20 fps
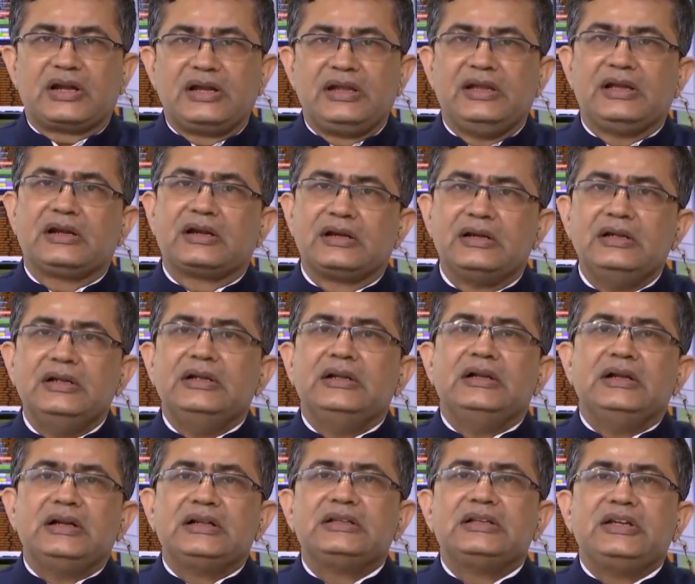Earlier,
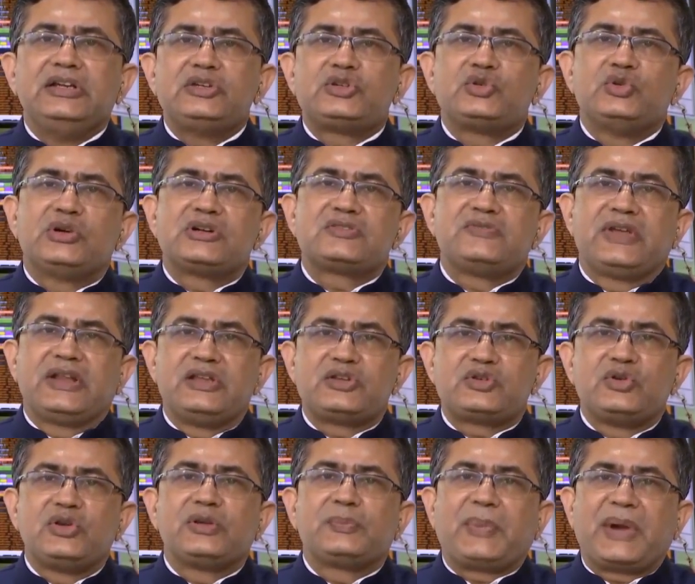the issuers were
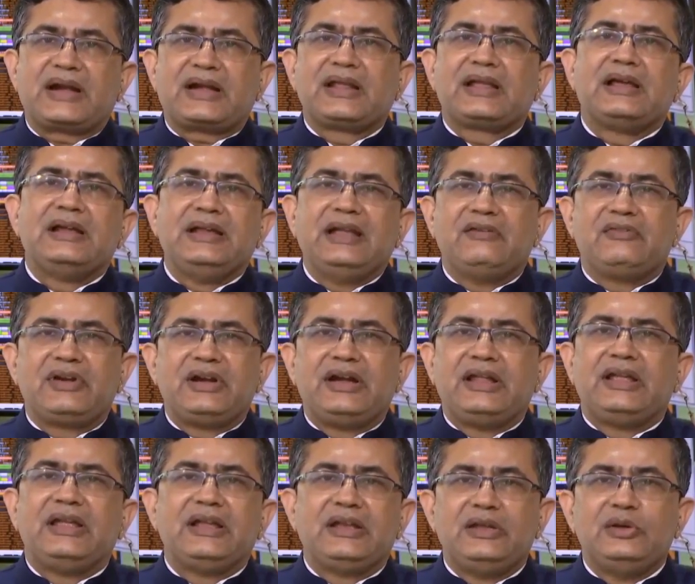issuing practically
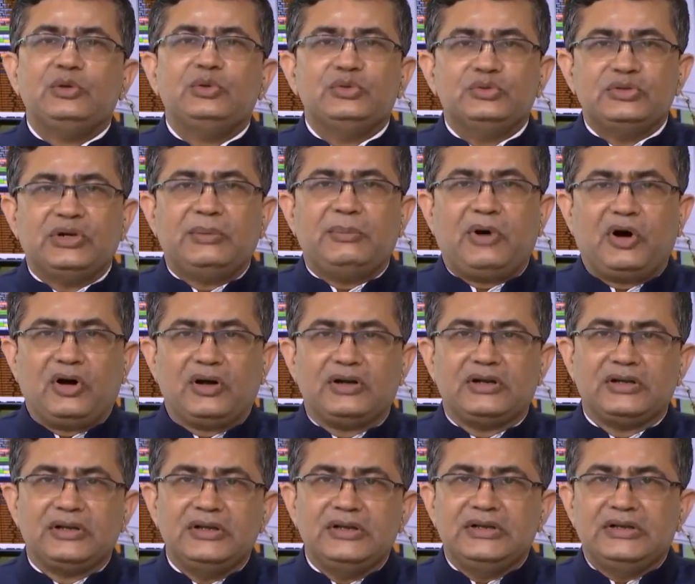every day a new
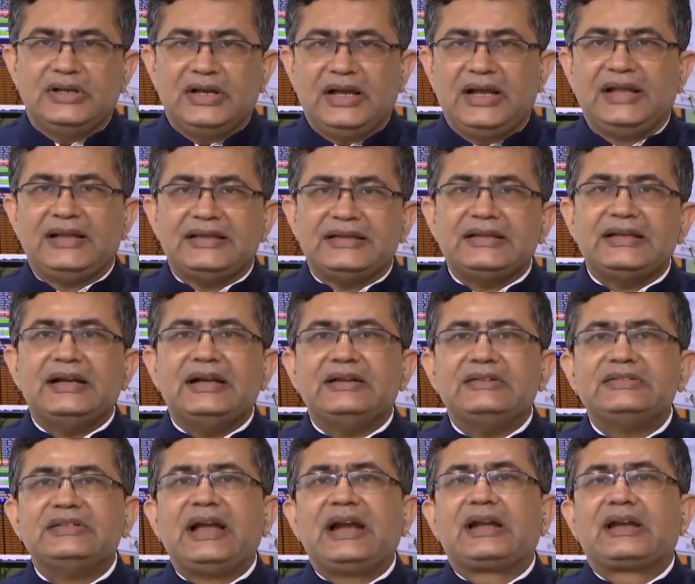bond, and
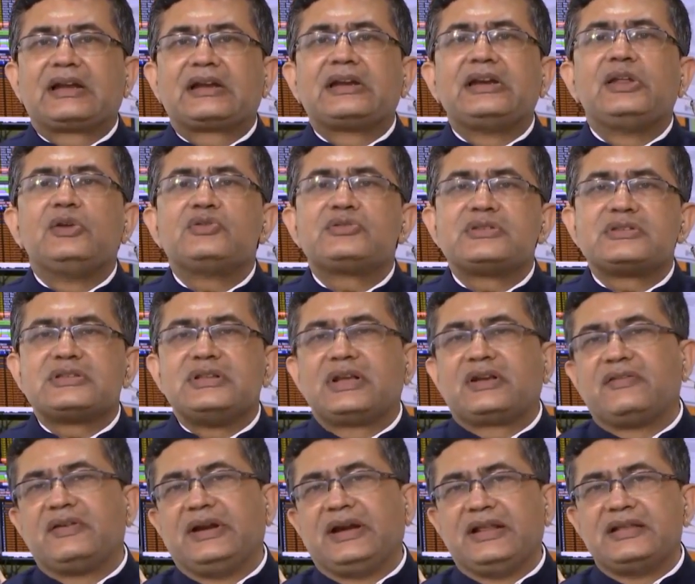that reduces
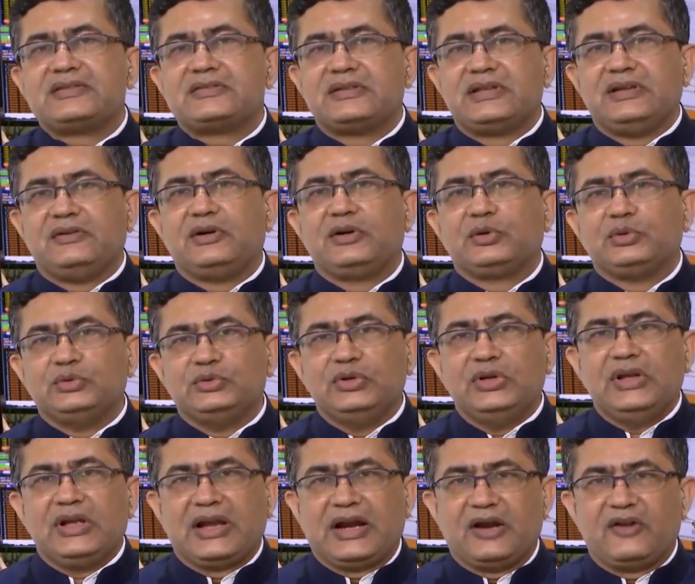liquidity. So they want
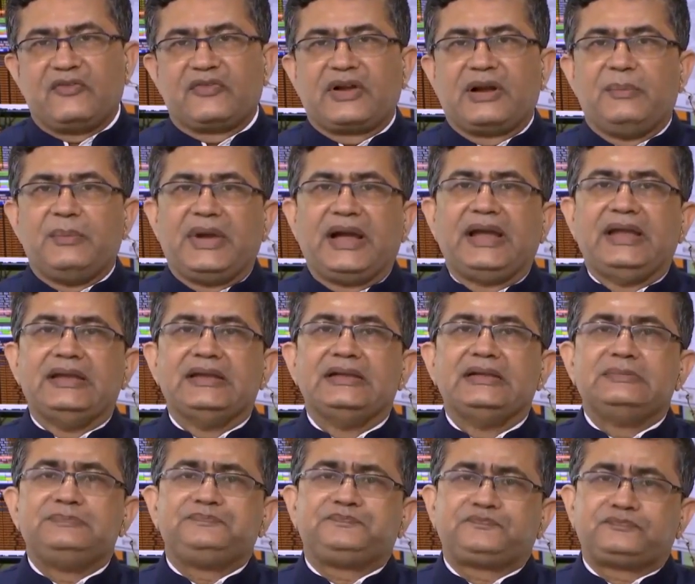to kind of
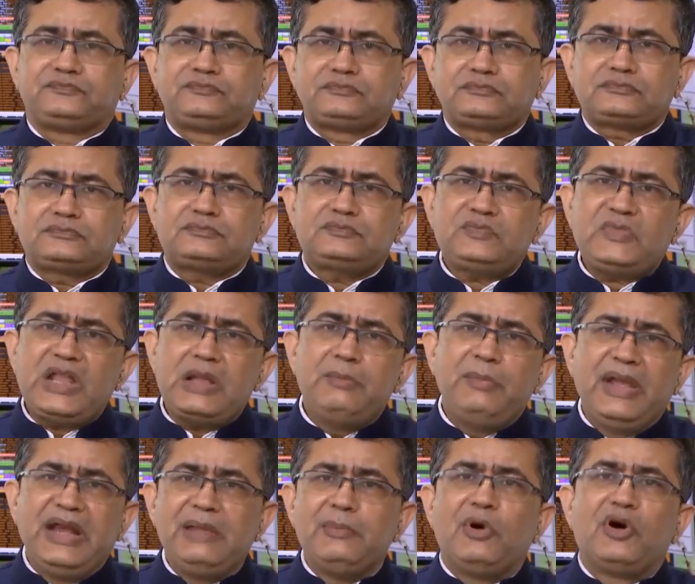combine
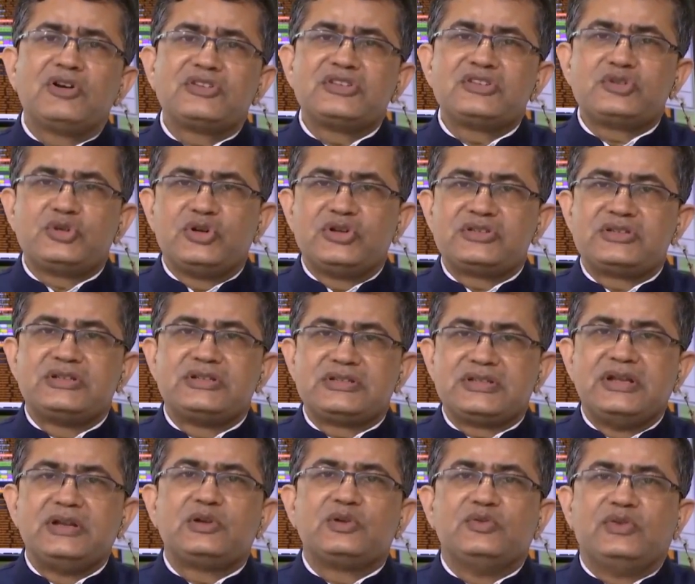many bonds
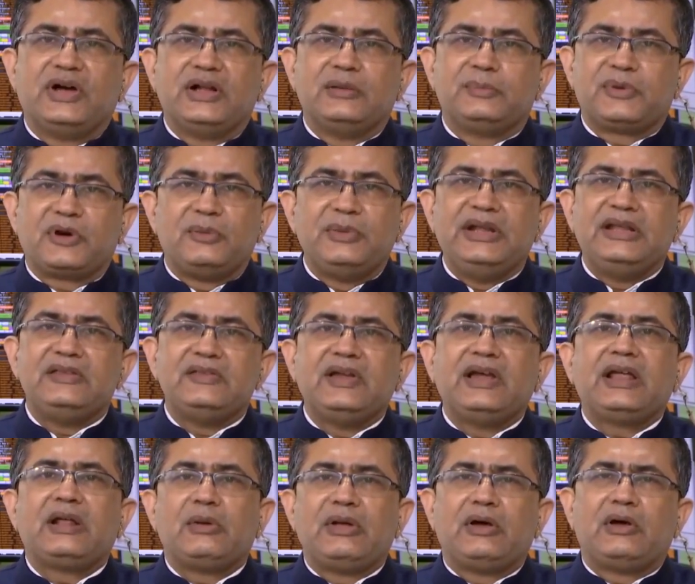issuances into one. Probably,
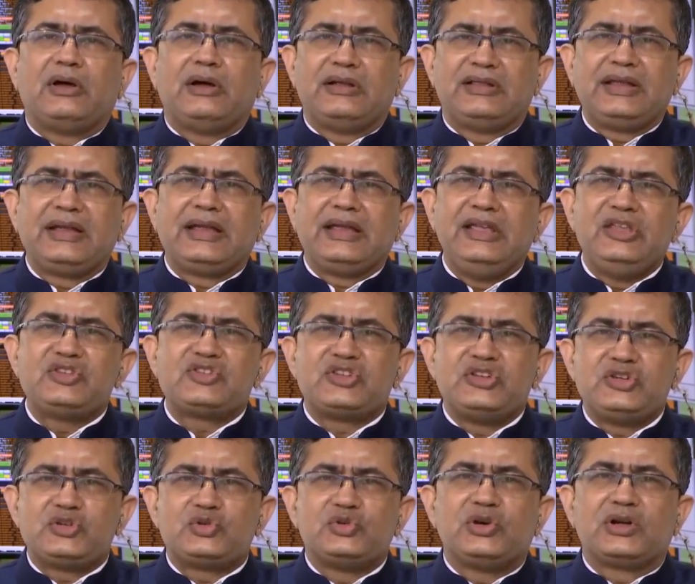I think
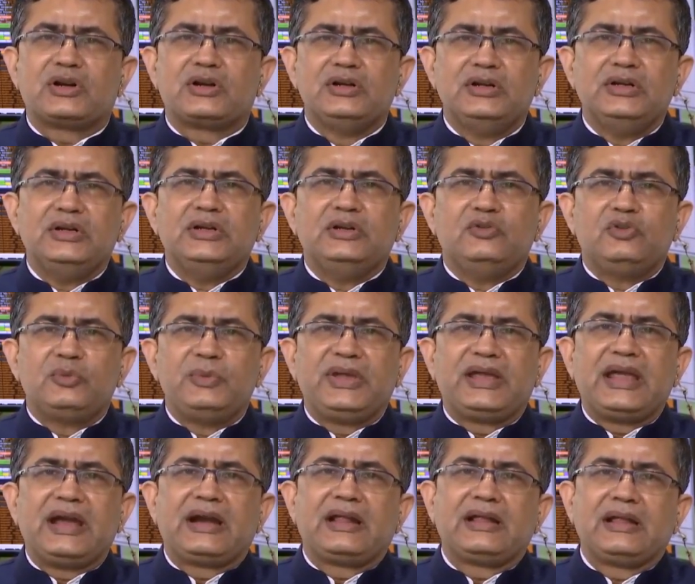each issuer
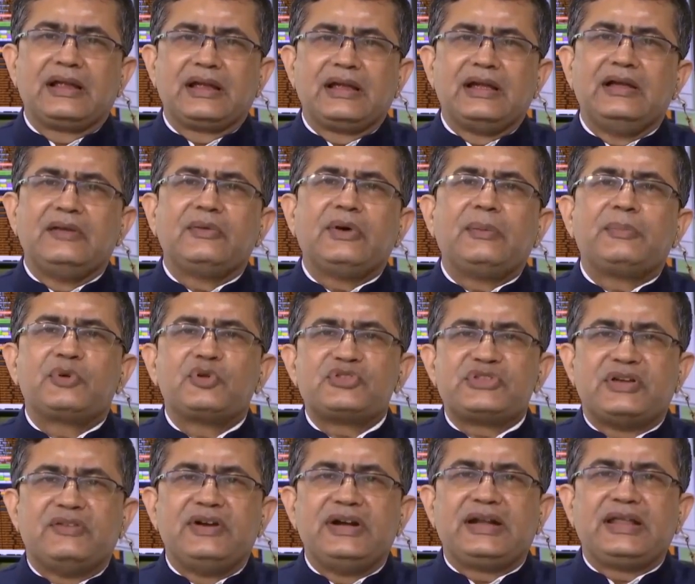would be getting up
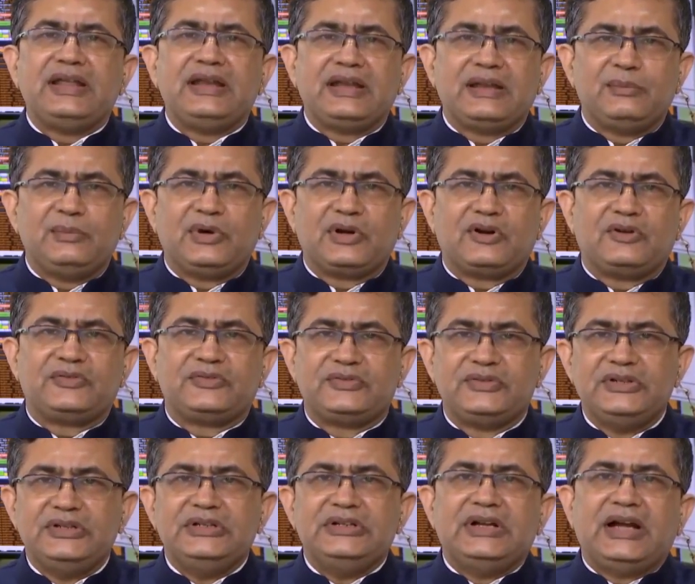to 17 number
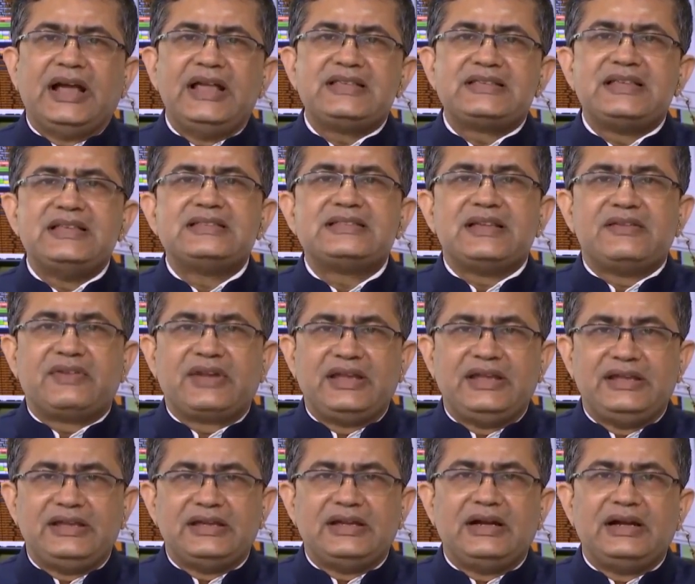of ISINs
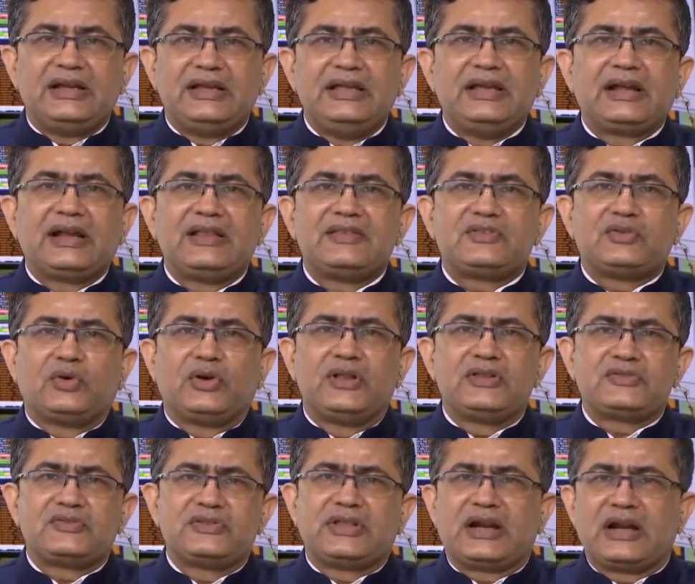every year, and so
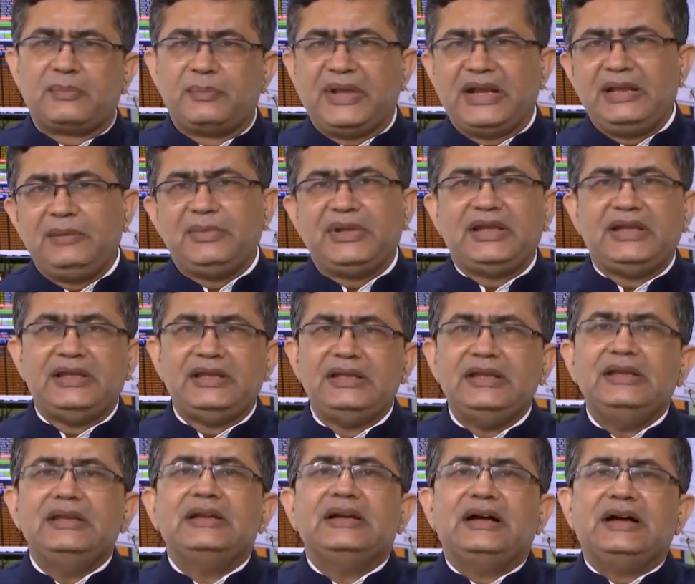on and so forth. There are
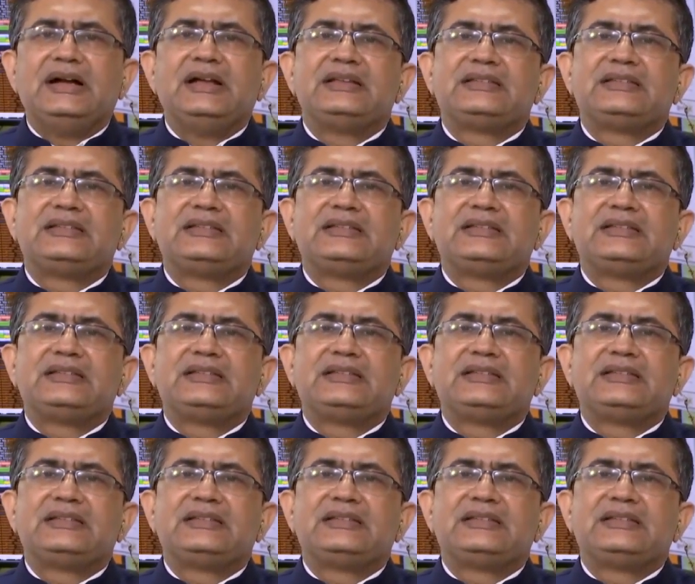many